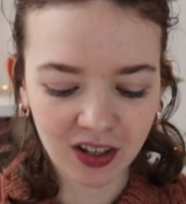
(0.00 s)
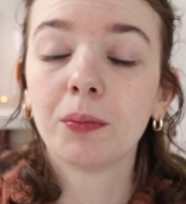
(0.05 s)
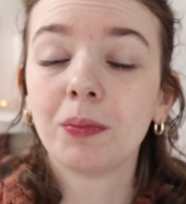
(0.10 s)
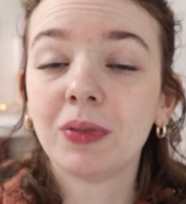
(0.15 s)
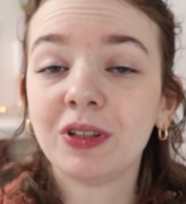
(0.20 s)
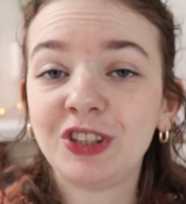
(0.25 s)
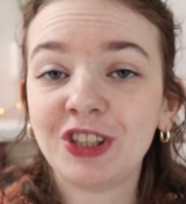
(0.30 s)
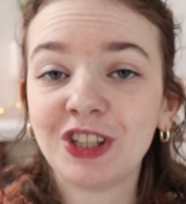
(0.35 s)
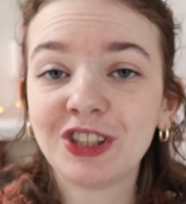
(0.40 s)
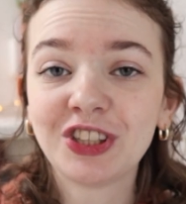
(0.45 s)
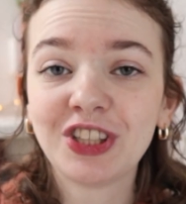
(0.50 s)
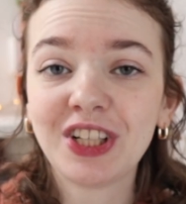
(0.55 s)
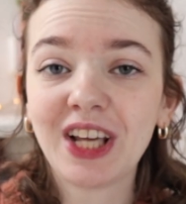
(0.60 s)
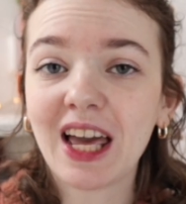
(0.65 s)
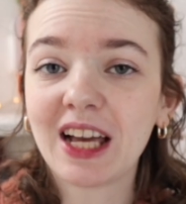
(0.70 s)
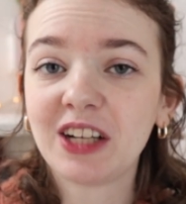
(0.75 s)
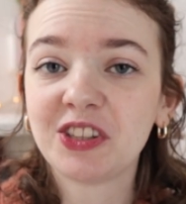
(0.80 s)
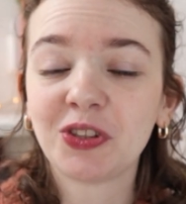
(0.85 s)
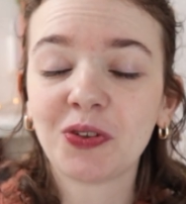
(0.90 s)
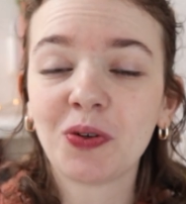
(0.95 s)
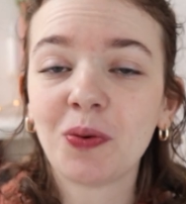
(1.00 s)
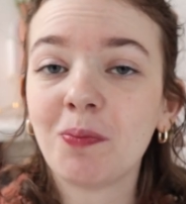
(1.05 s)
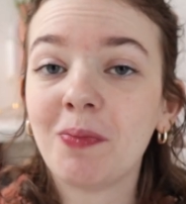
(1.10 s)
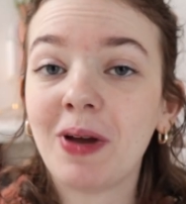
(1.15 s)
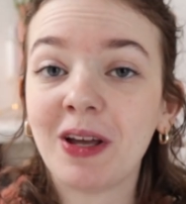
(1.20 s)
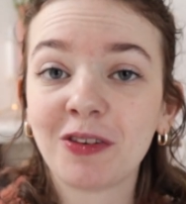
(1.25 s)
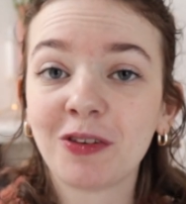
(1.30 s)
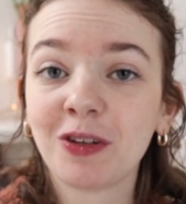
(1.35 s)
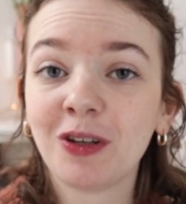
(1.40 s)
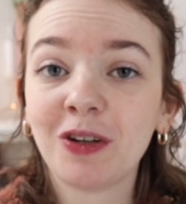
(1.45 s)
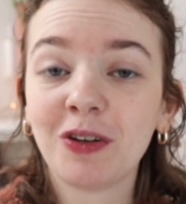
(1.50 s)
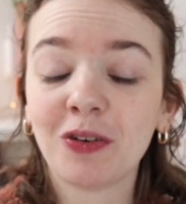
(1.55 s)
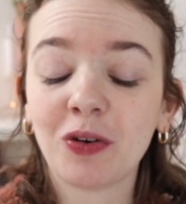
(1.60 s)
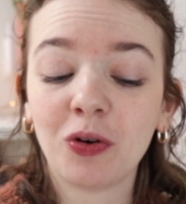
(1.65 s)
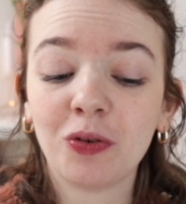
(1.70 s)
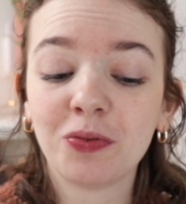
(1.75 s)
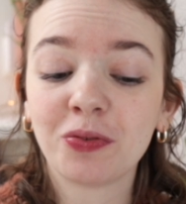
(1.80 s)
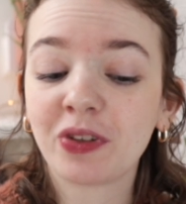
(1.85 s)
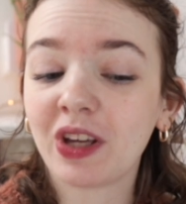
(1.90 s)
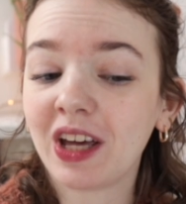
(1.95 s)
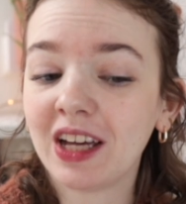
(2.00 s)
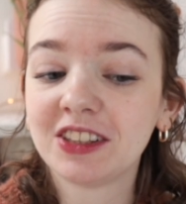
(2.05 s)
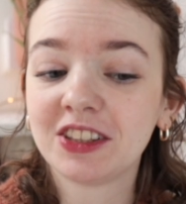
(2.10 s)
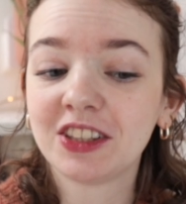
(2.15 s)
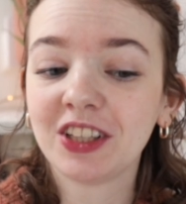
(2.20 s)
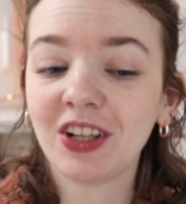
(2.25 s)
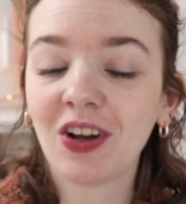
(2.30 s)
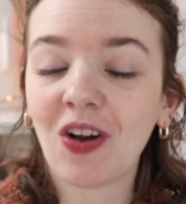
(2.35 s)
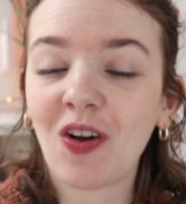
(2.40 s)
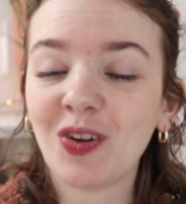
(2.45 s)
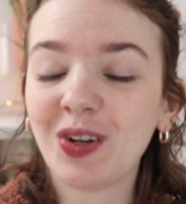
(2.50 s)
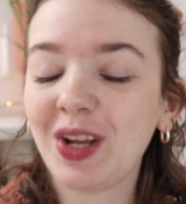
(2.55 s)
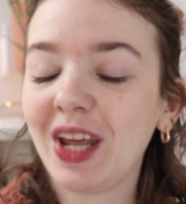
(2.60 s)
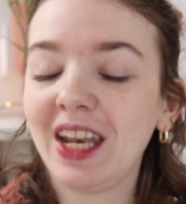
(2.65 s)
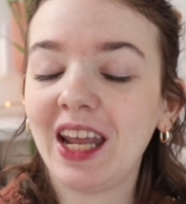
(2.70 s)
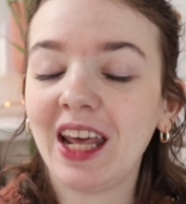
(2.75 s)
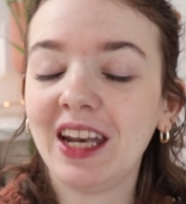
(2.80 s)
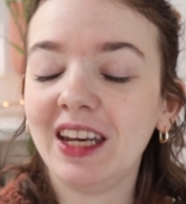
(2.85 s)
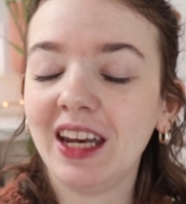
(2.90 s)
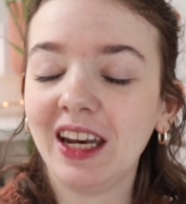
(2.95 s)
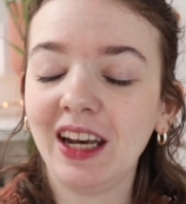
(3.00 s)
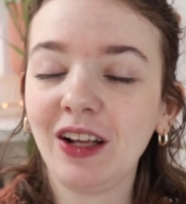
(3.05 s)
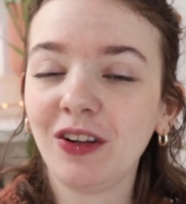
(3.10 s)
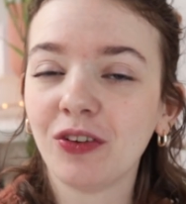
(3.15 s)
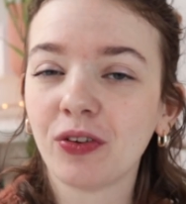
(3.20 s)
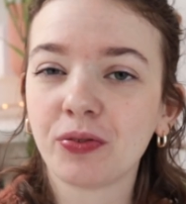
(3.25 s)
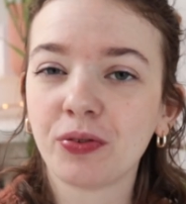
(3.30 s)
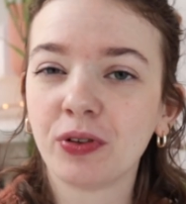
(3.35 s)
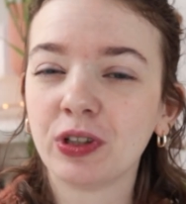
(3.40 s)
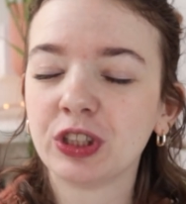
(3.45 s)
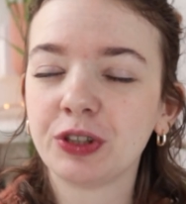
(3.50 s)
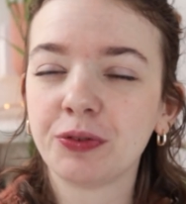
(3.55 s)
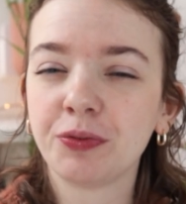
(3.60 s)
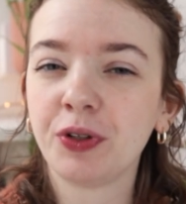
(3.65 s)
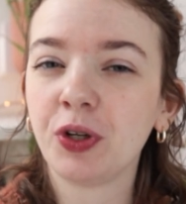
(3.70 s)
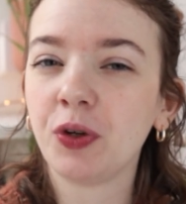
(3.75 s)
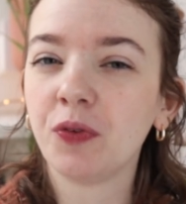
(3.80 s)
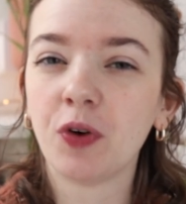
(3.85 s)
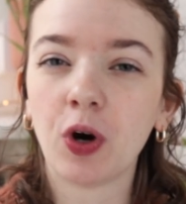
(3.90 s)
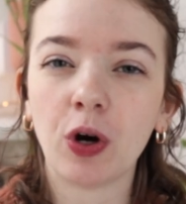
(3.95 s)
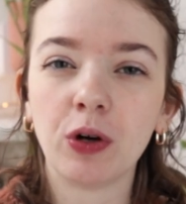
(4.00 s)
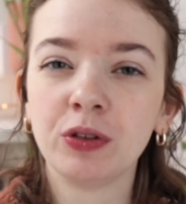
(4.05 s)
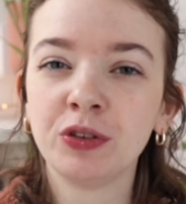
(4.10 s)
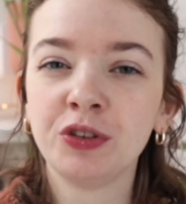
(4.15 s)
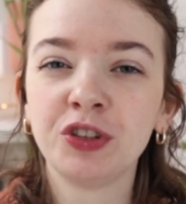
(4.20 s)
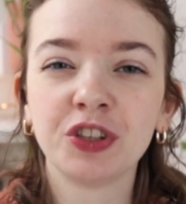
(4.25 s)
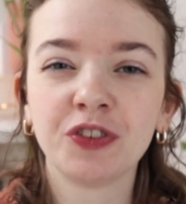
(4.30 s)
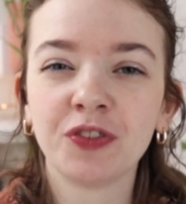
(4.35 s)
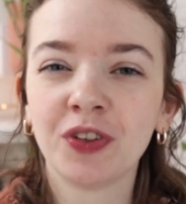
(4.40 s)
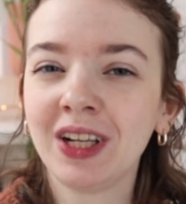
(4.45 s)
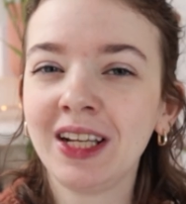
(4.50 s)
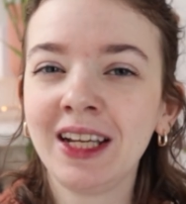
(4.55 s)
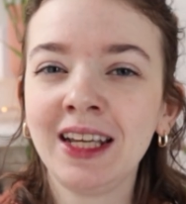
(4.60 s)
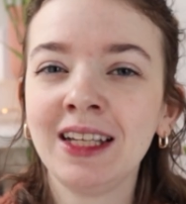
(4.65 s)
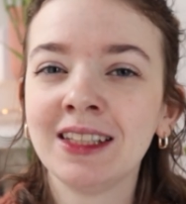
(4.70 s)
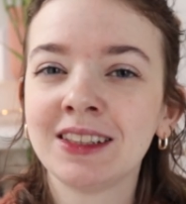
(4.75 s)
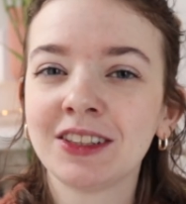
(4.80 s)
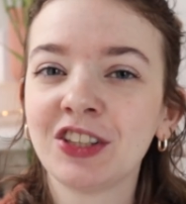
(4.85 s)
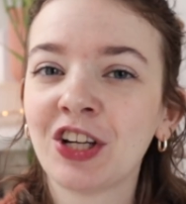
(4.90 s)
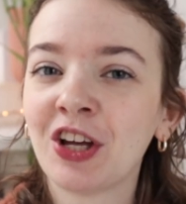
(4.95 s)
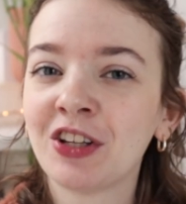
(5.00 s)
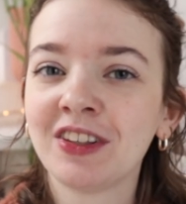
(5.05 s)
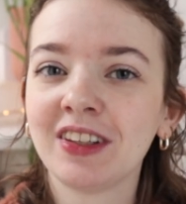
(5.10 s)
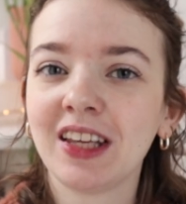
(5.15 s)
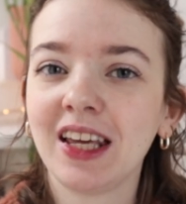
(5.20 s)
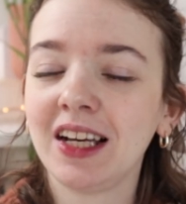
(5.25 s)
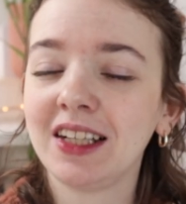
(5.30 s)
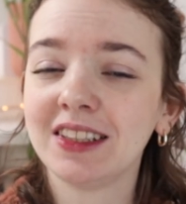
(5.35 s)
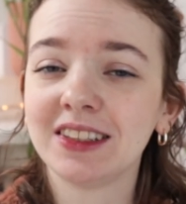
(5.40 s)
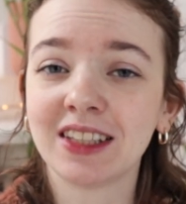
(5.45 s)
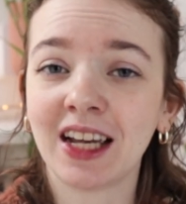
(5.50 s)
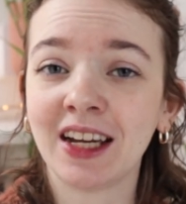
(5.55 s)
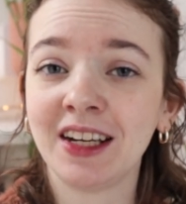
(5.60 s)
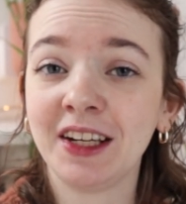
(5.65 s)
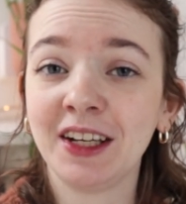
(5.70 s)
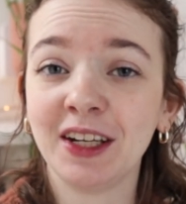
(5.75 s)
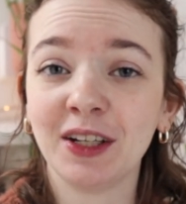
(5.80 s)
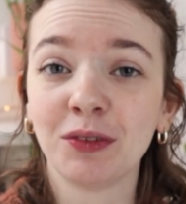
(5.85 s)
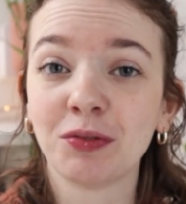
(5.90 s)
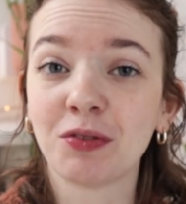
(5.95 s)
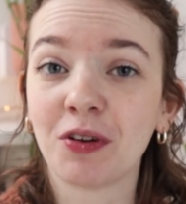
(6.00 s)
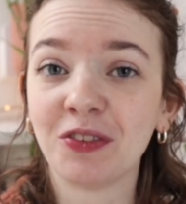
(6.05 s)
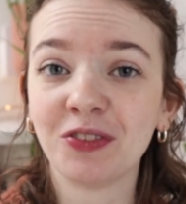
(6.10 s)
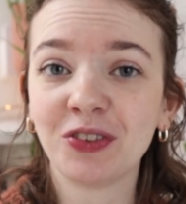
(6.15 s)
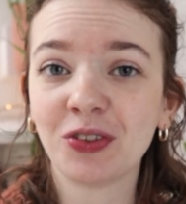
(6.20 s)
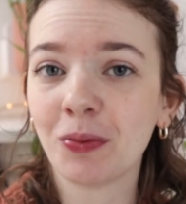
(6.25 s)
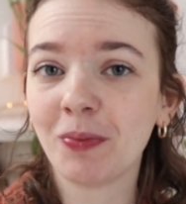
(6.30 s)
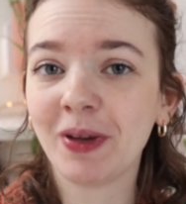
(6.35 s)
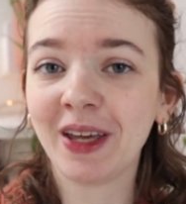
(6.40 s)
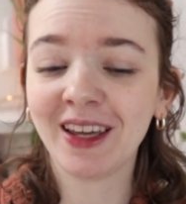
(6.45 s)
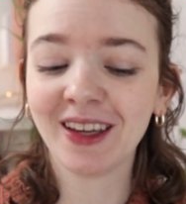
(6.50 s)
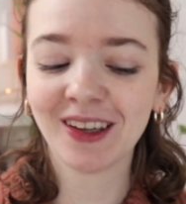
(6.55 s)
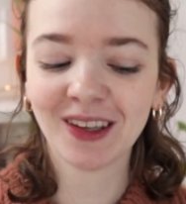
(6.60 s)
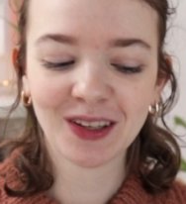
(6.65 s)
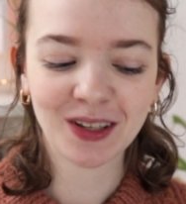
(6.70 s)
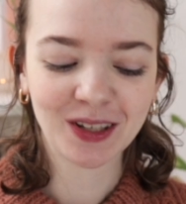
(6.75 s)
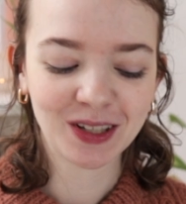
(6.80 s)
But just the actual method of casting on and then knitting the first few rows really is not exciting and fun to me.